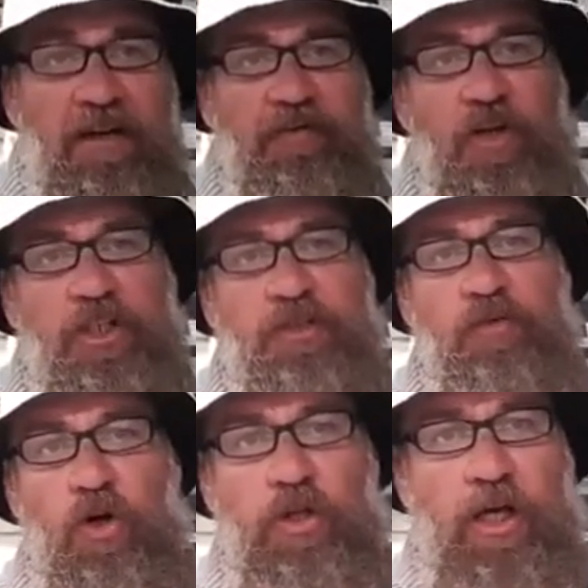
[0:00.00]
First of
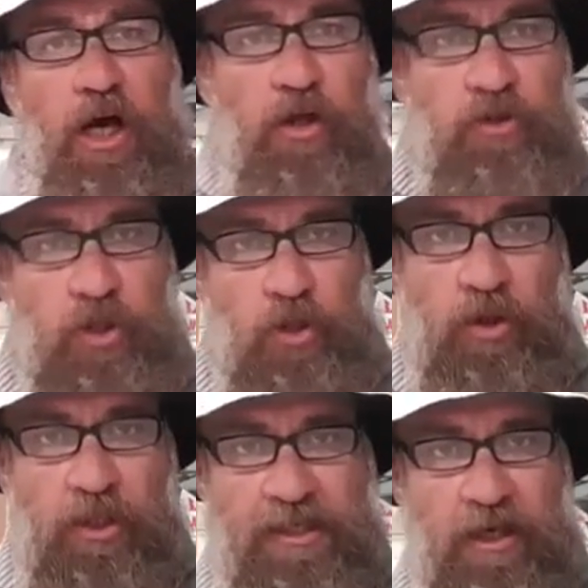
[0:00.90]
all, the gold
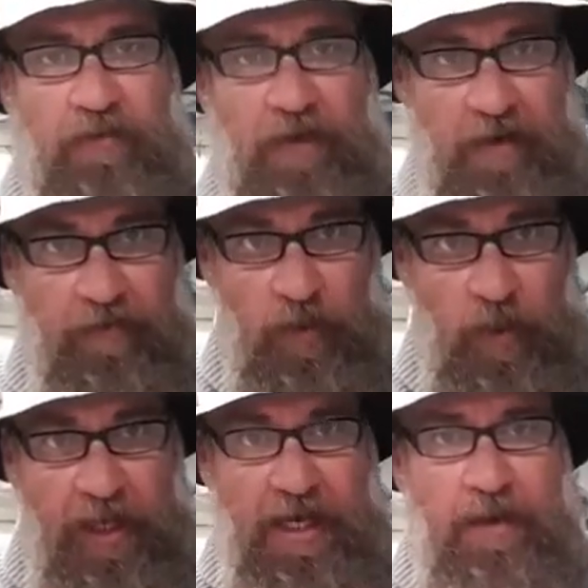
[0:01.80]
tour itself over the
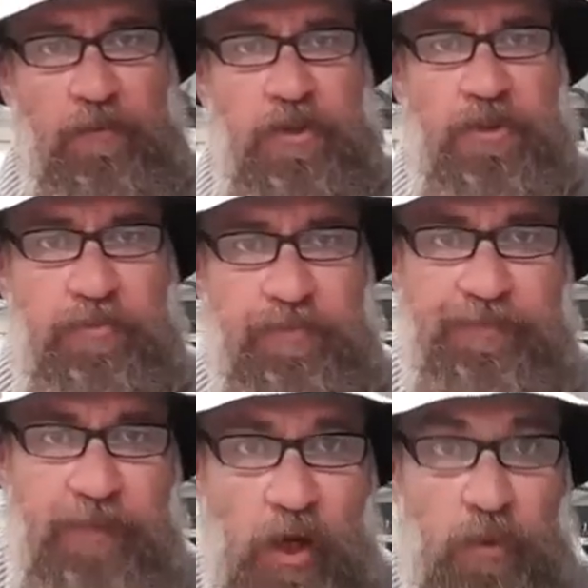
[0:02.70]
weekend was it
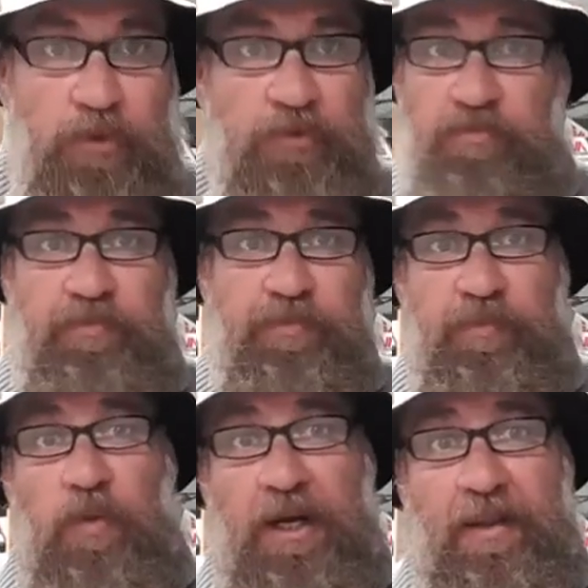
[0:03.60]
was
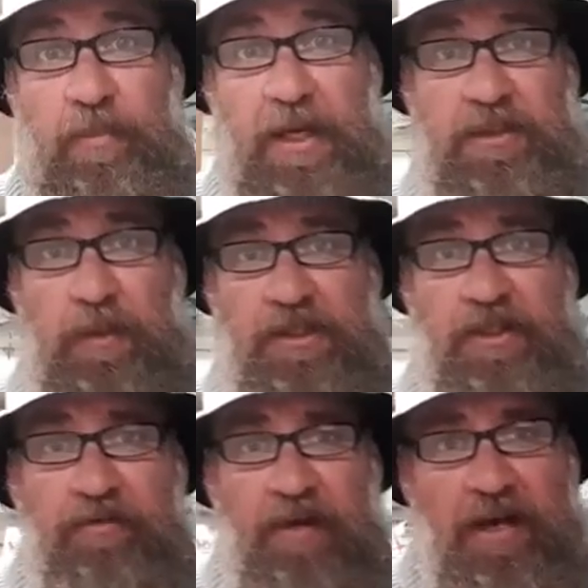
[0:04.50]
one of the best ones
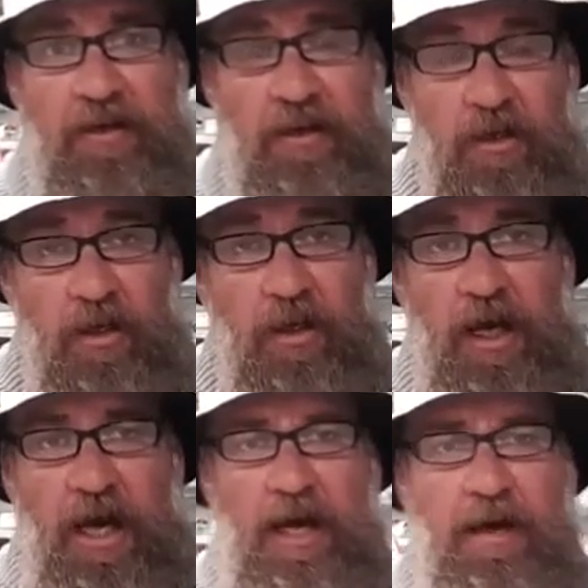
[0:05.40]
I've run.
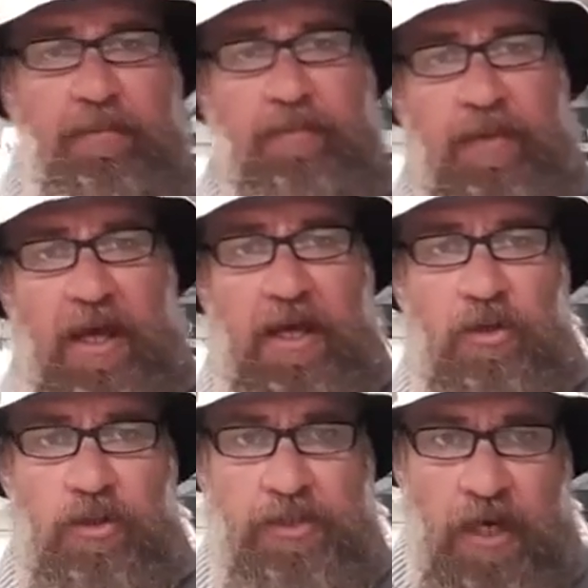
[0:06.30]
And
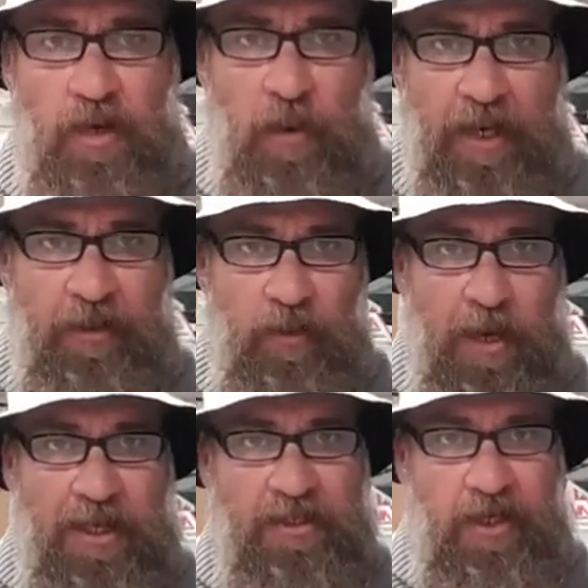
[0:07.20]
also one of the
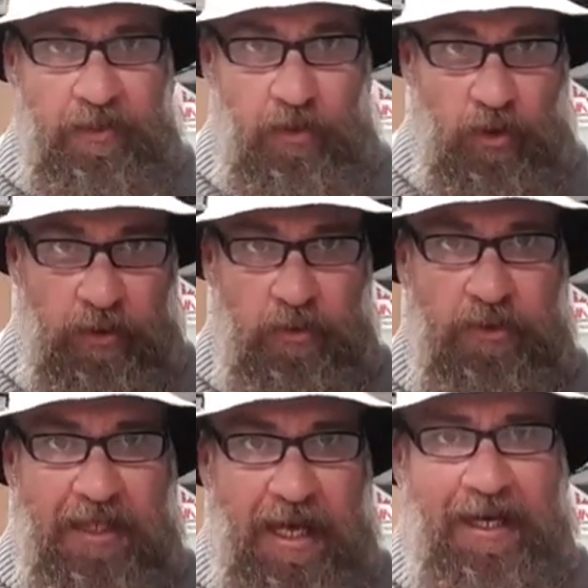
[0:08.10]
ones I thought that
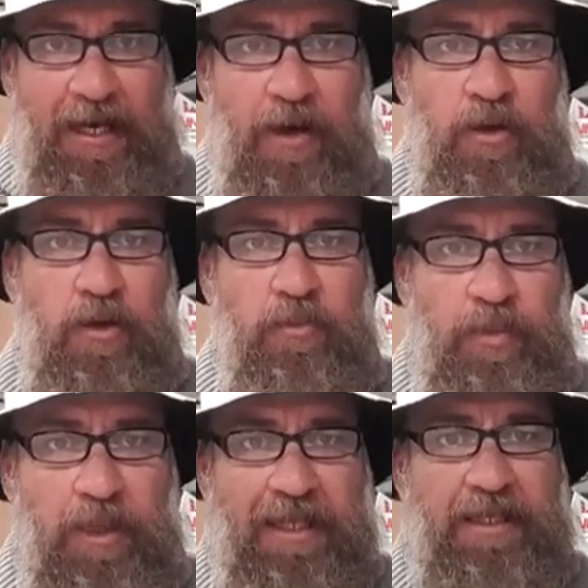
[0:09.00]
was going to go
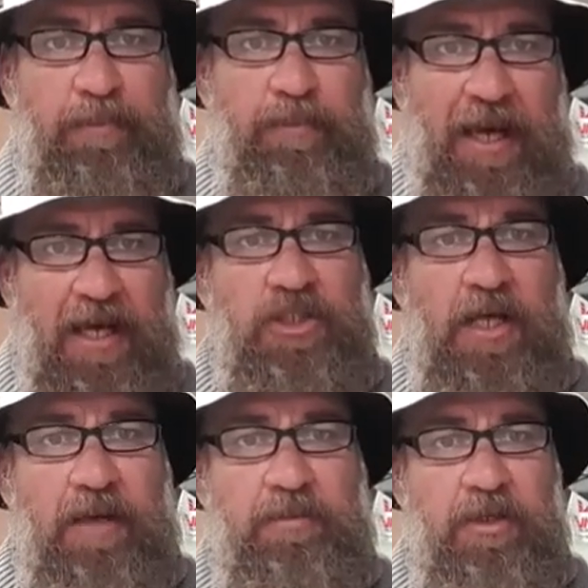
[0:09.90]
completely
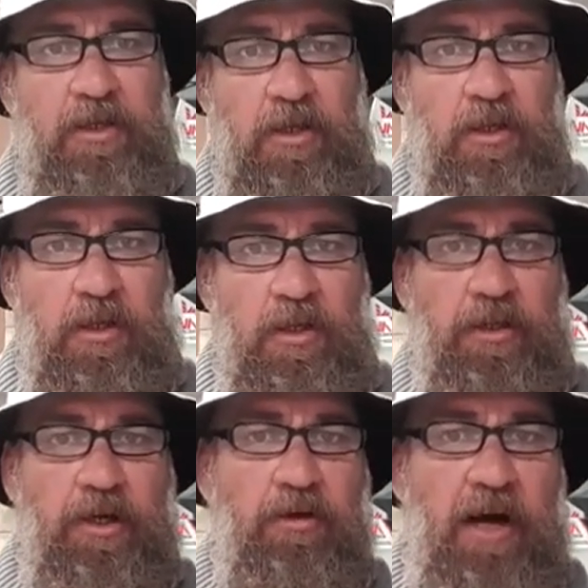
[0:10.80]
pear-shaped.
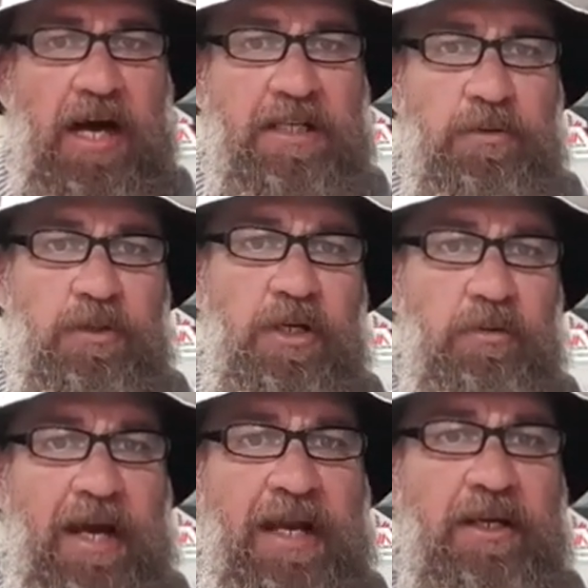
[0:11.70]
The grass was
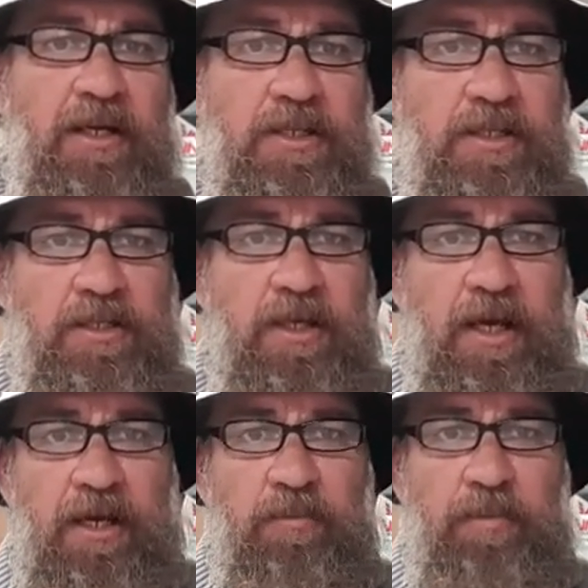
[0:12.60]
horrendous.
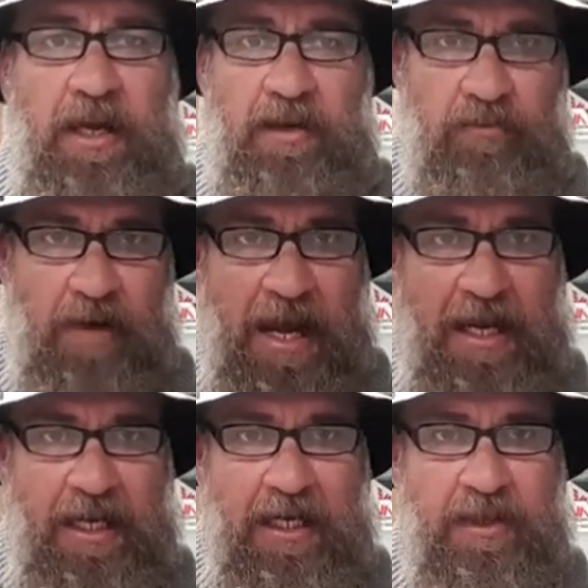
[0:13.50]
It had been
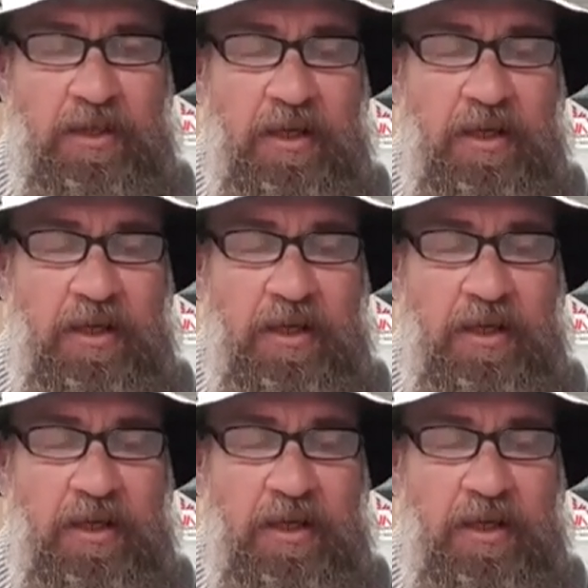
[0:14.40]
raining.